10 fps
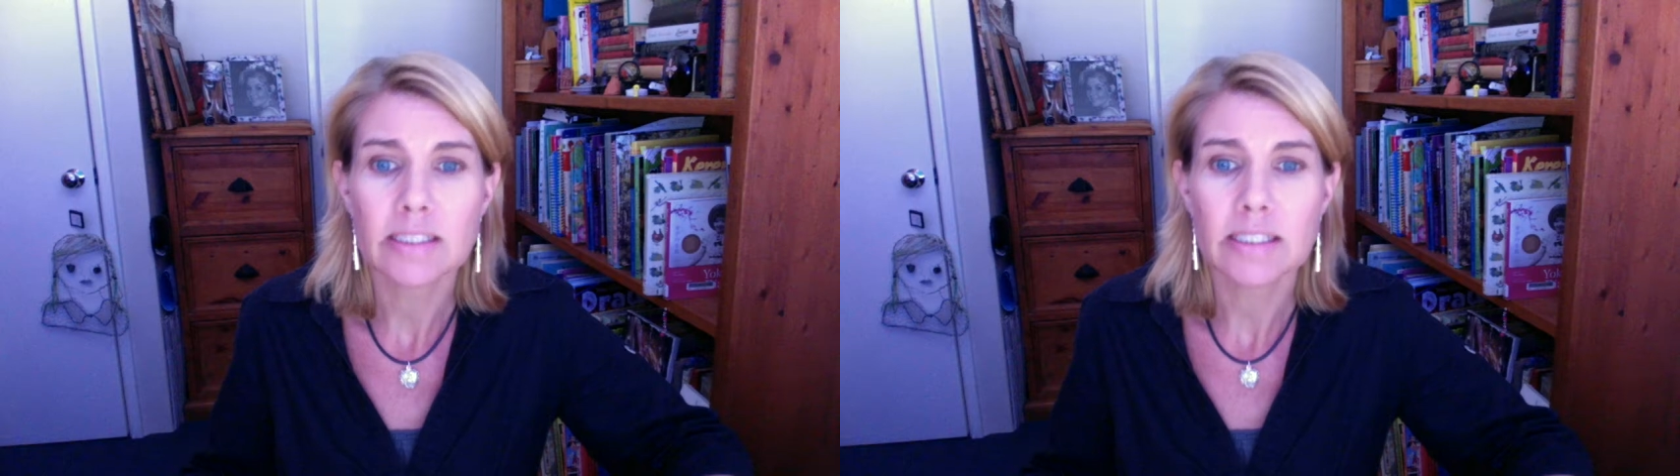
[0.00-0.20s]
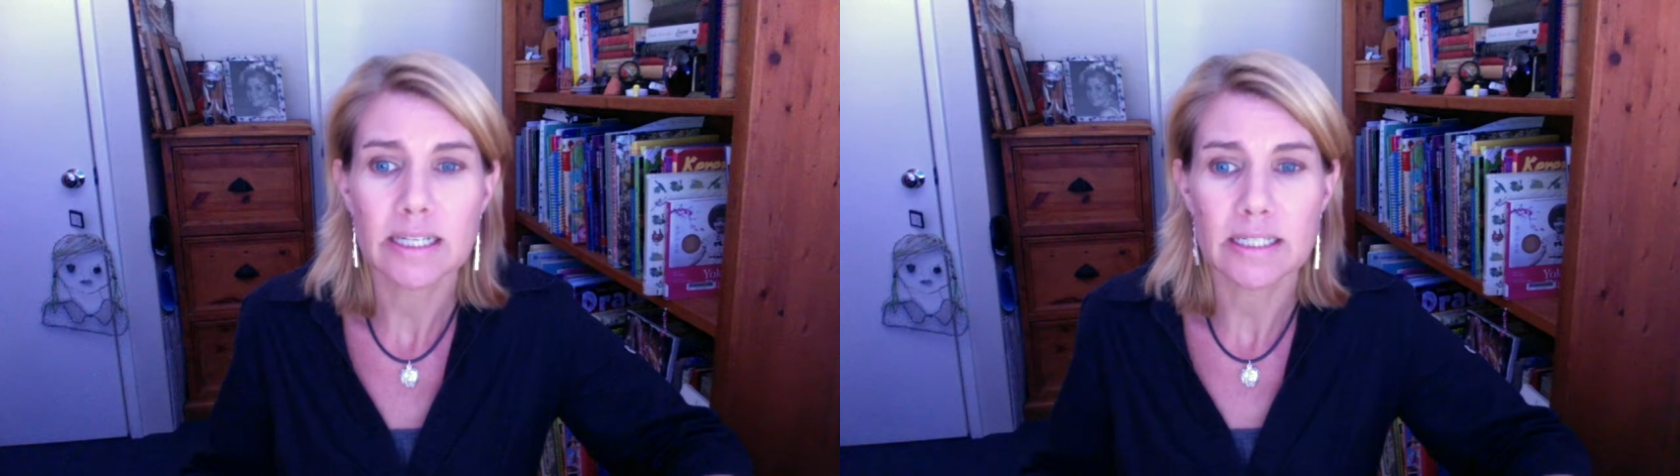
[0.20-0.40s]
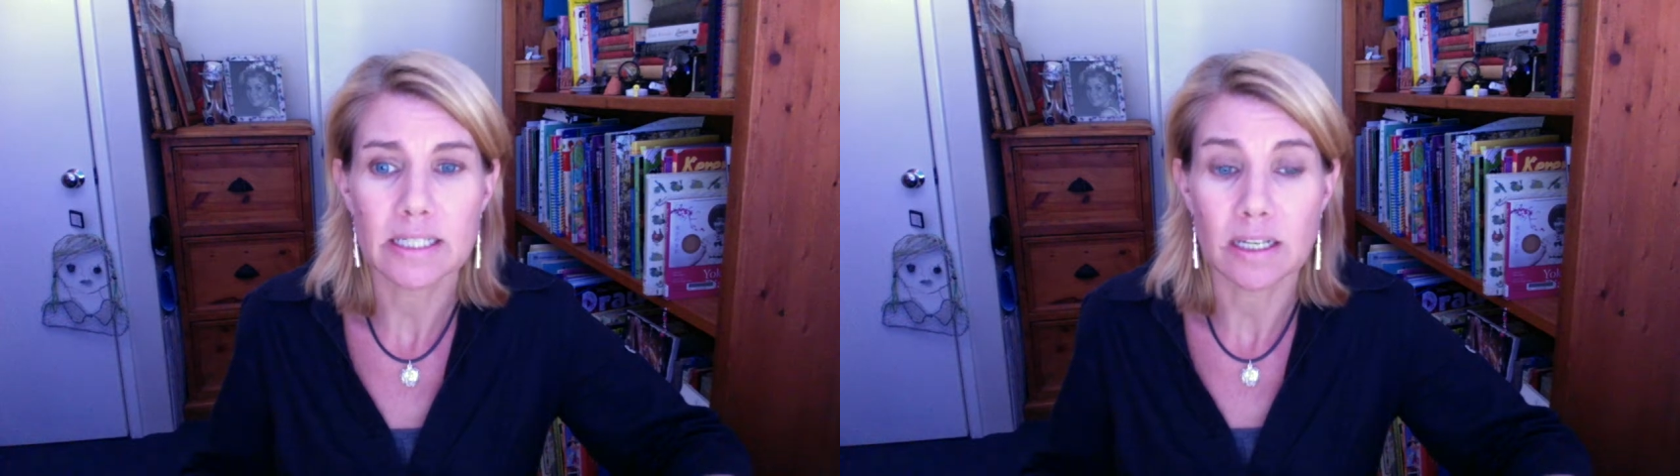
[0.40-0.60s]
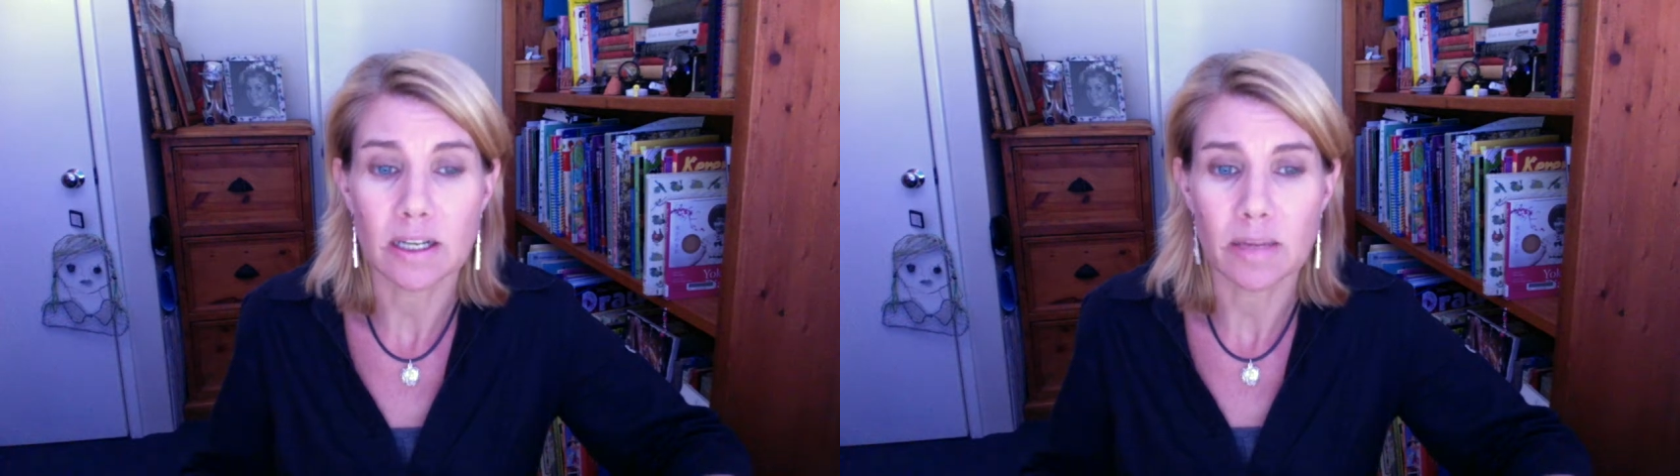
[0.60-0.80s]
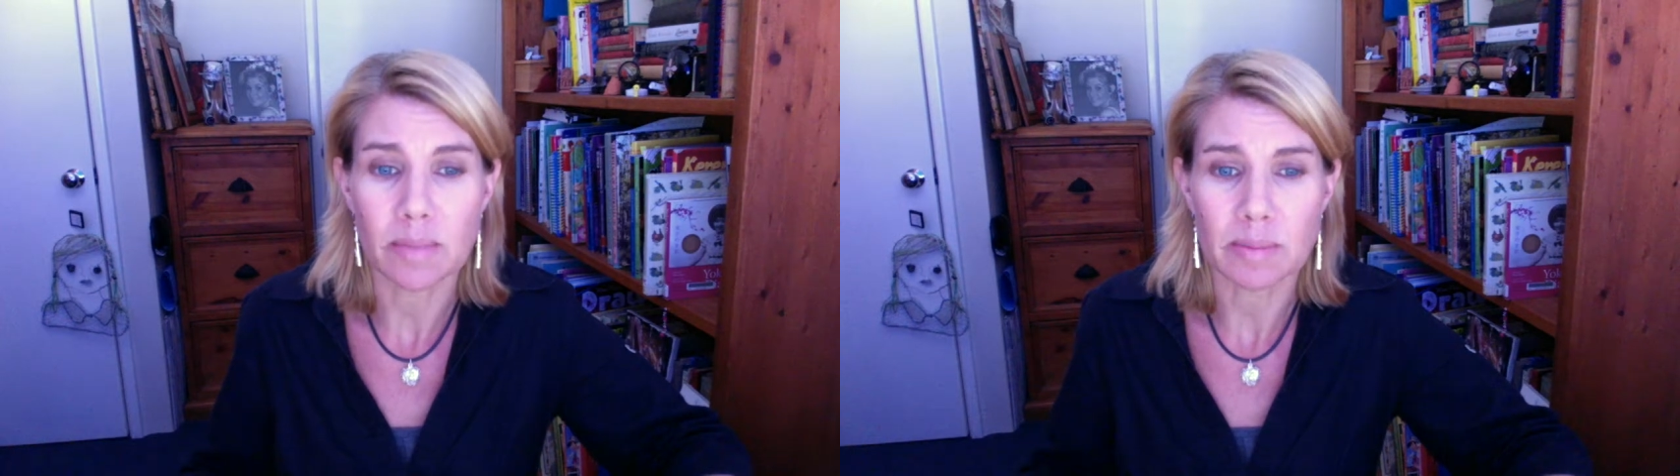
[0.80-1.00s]
Dad didn't
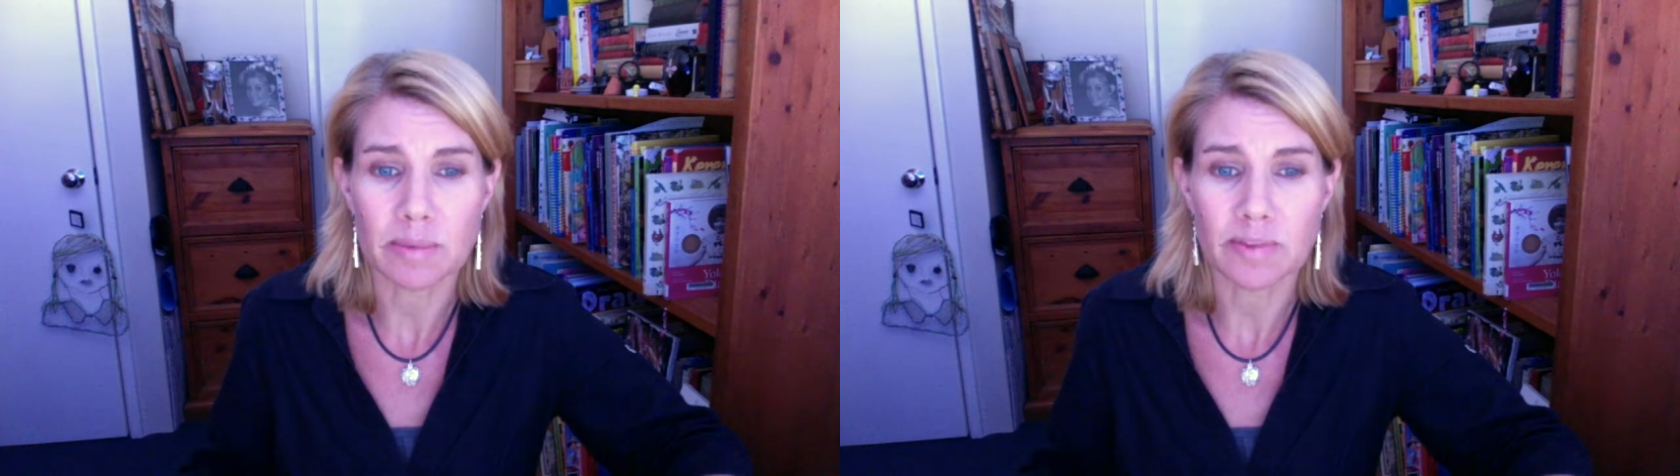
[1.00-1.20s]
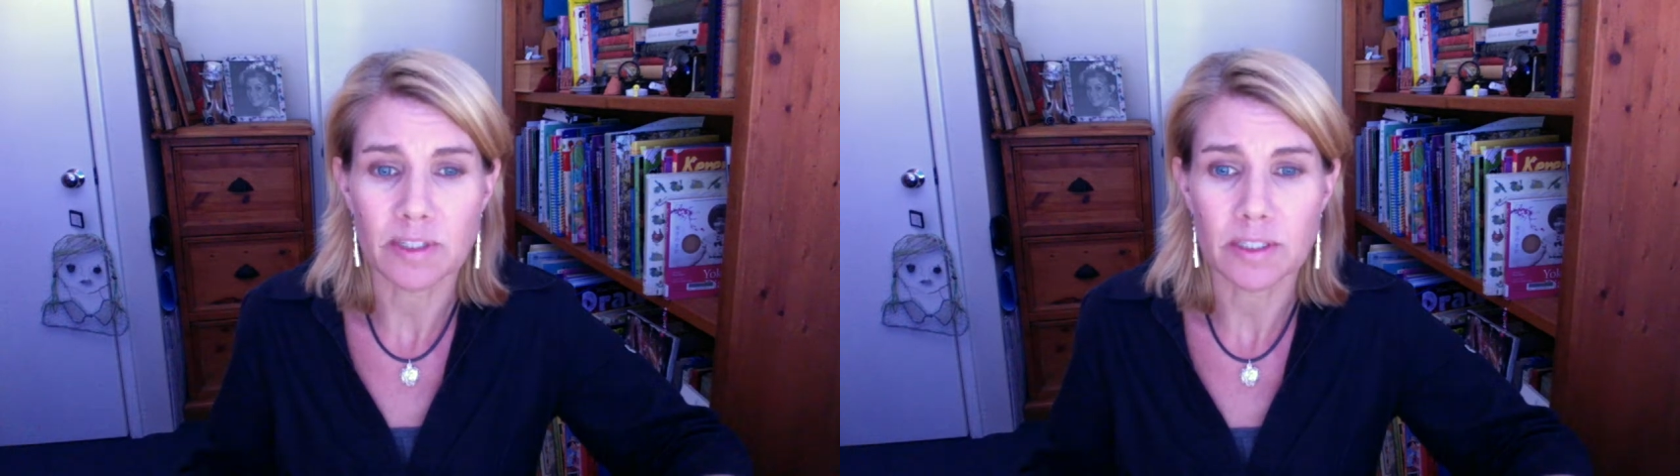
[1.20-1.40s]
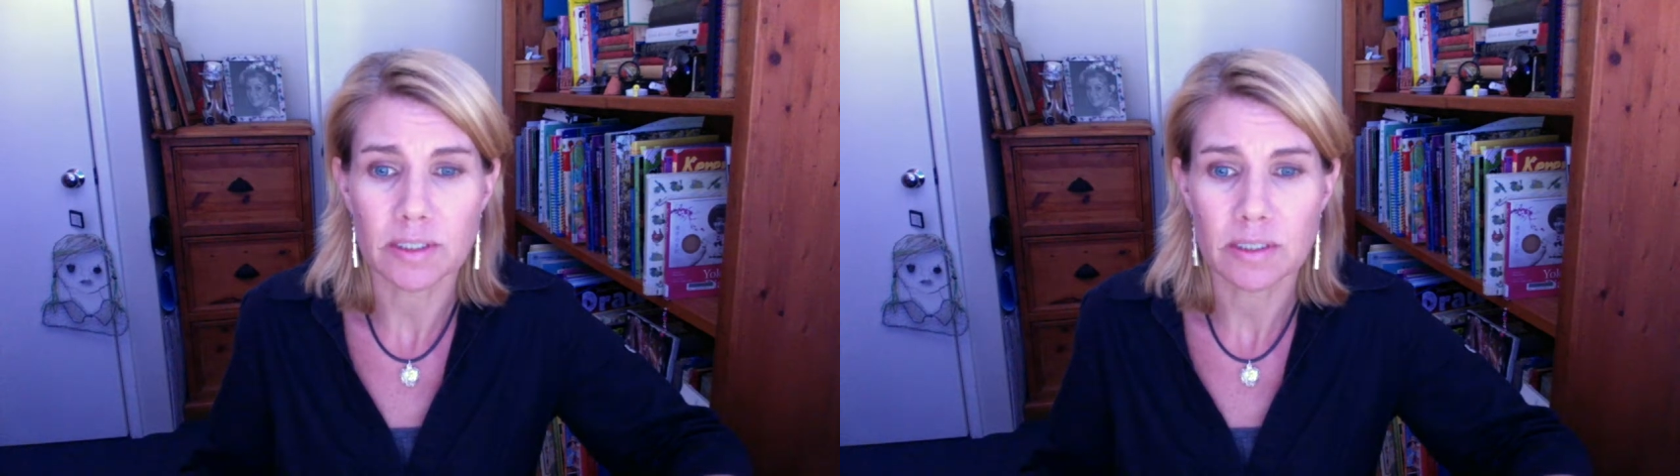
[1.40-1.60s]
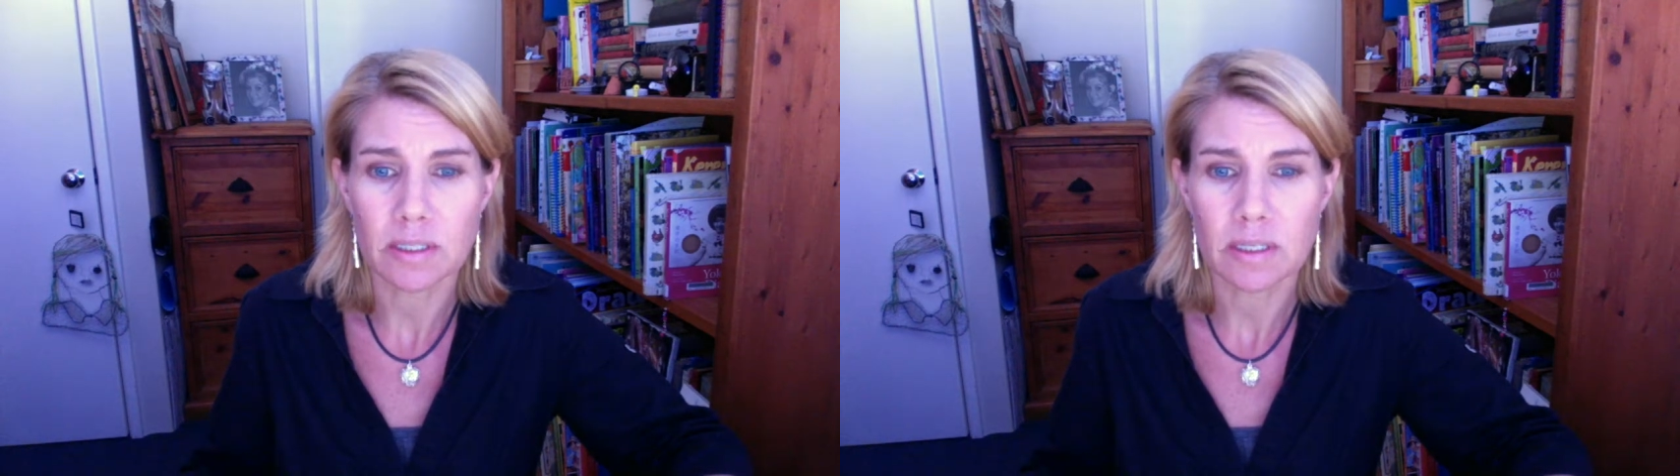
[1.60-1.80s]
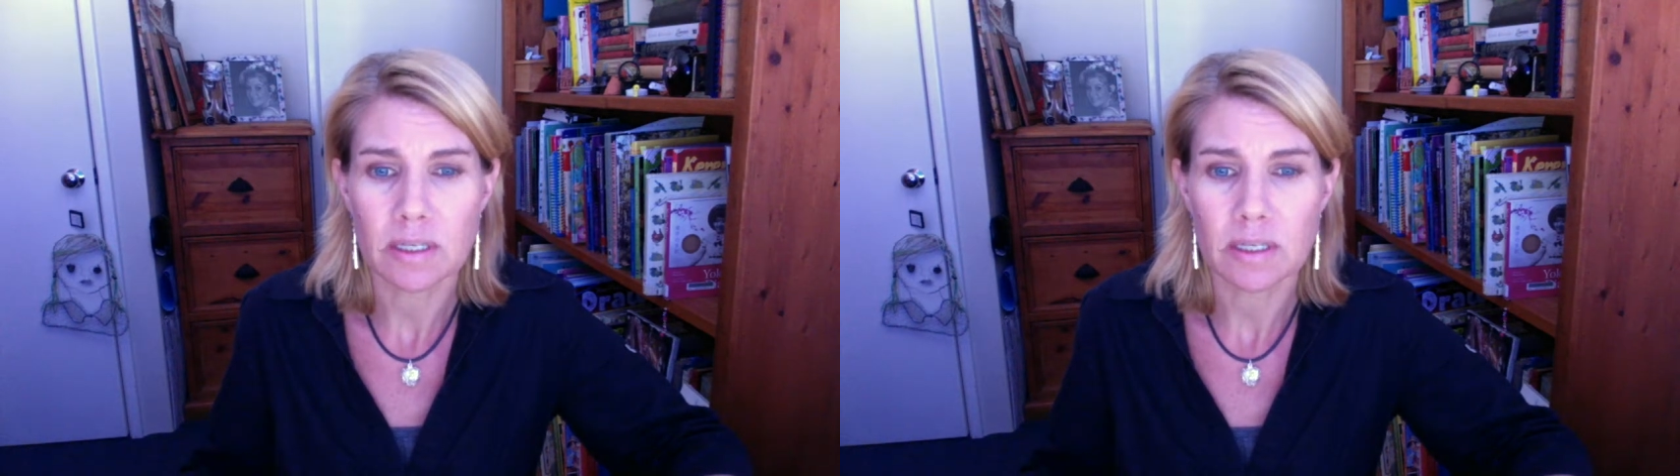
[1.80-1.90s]
like Mum's folks.